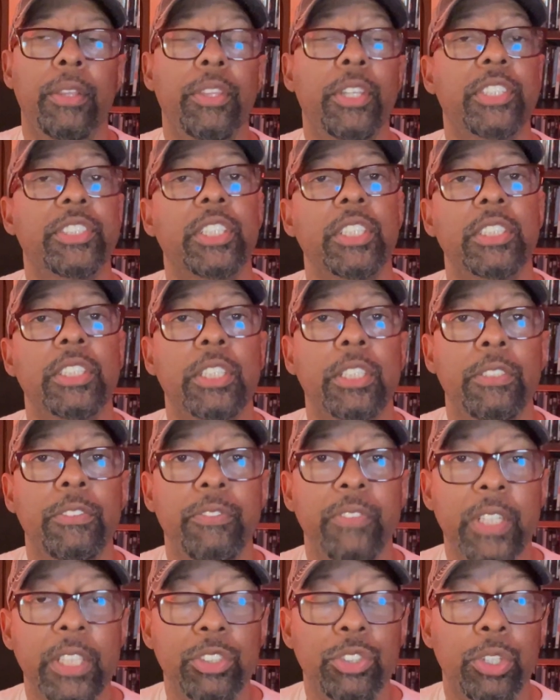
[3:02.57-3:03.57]
This is his
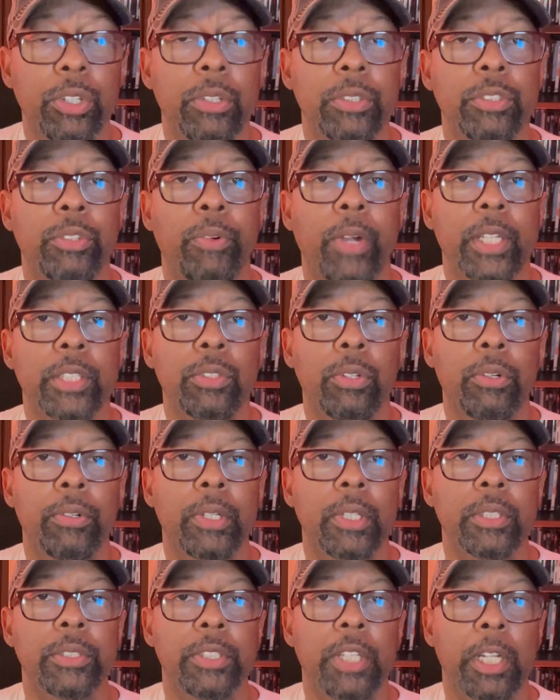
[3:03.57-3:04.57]
feature
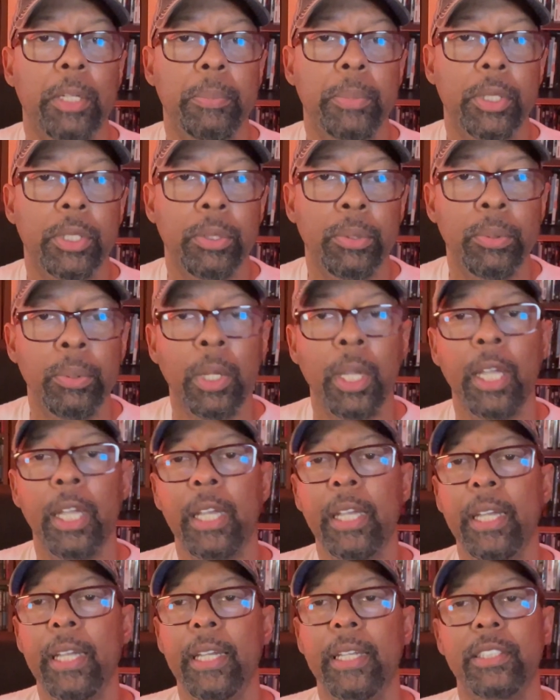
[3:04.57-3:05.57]
directorial debut.
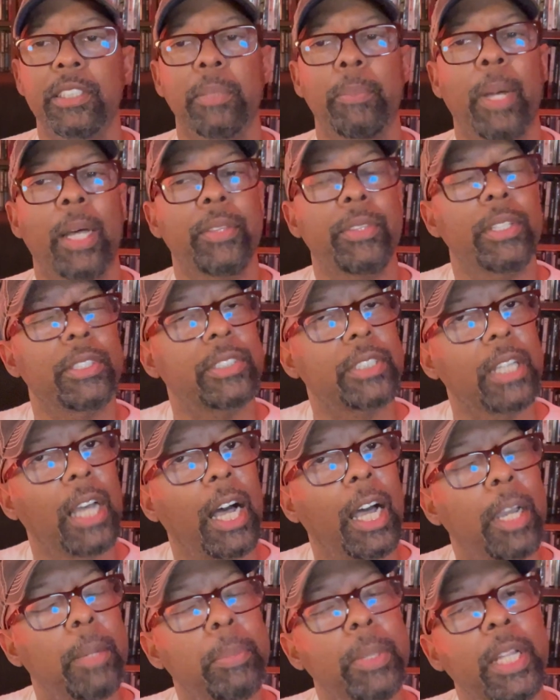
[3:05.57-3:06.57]
It's about this
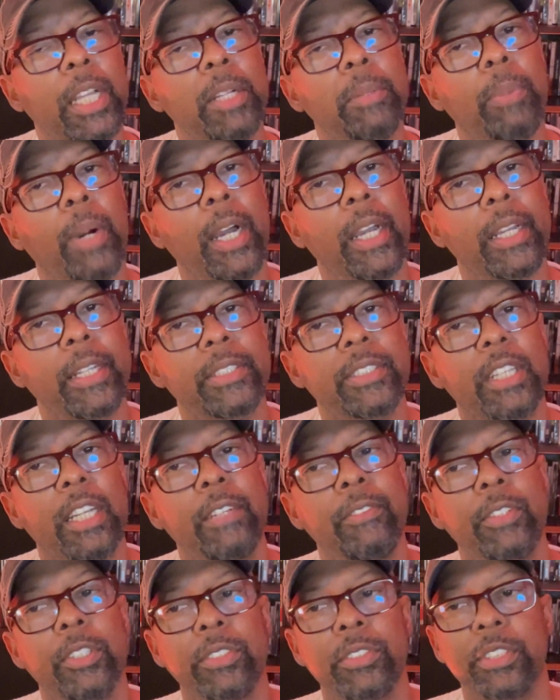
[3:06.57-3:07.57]
guy played by
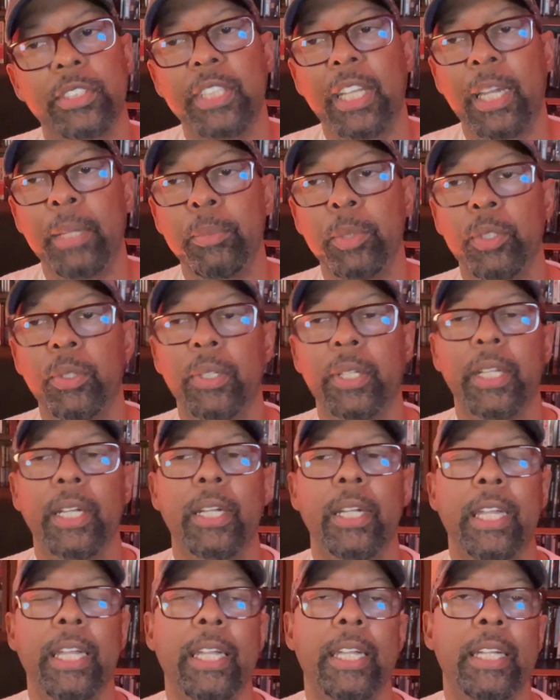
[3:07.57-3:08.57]
Xavier Samuel,
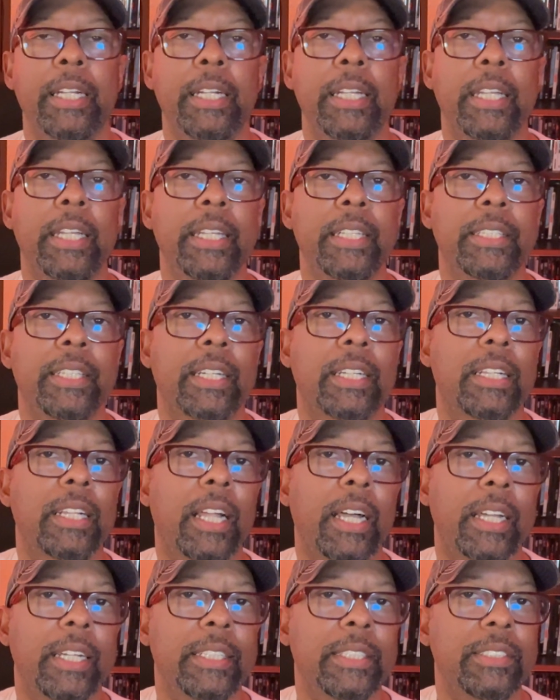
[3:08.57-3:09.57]
and he
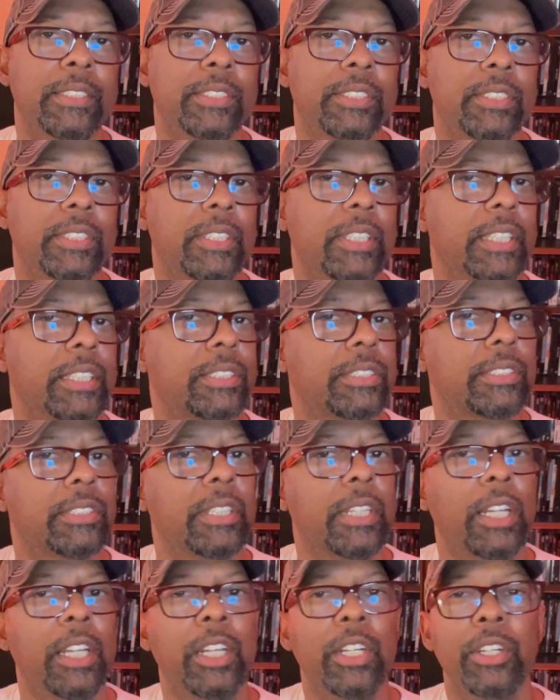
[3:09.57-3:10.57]
declines this
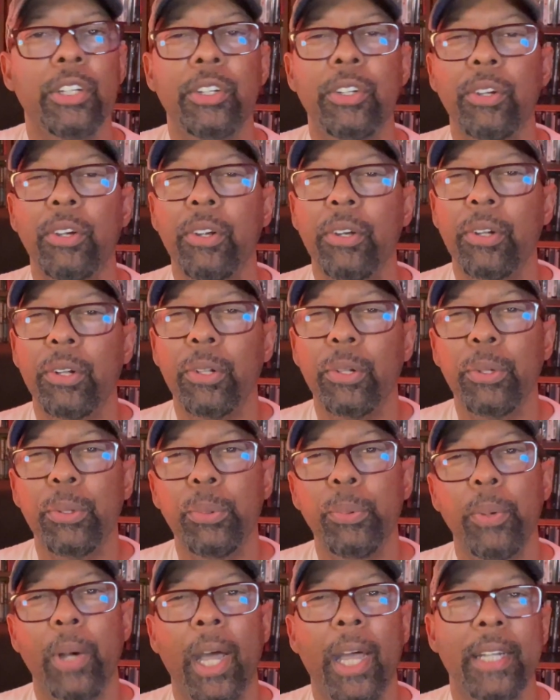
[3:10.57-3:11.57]
girl
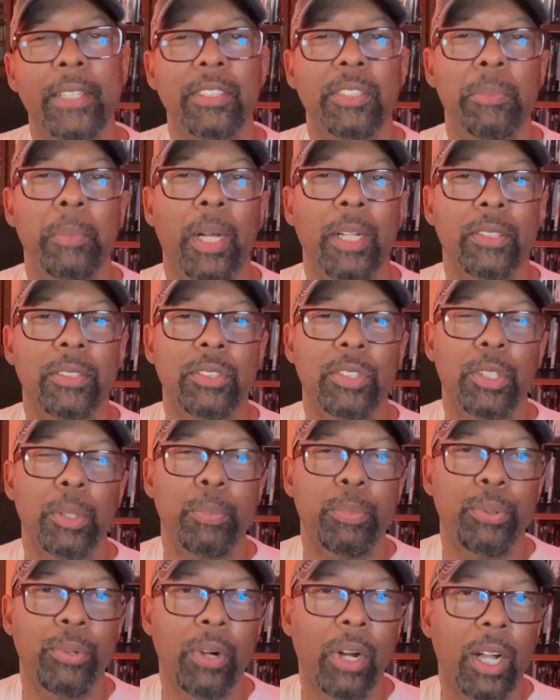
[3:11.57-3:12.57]
who asks him out to the
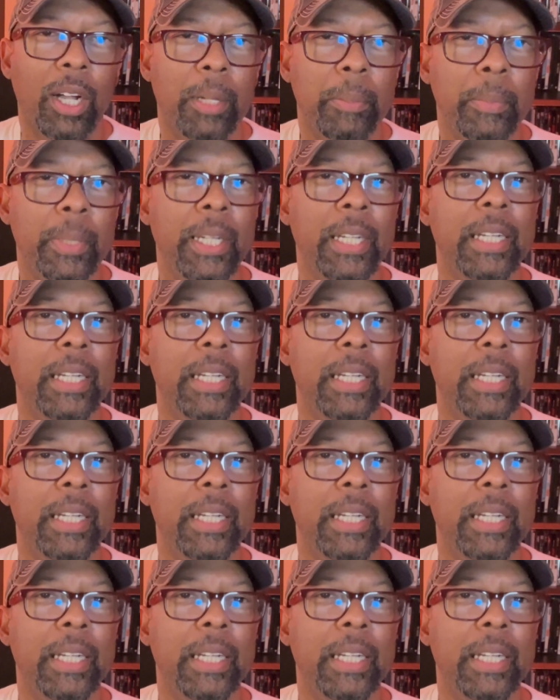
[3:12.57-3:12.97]
prom.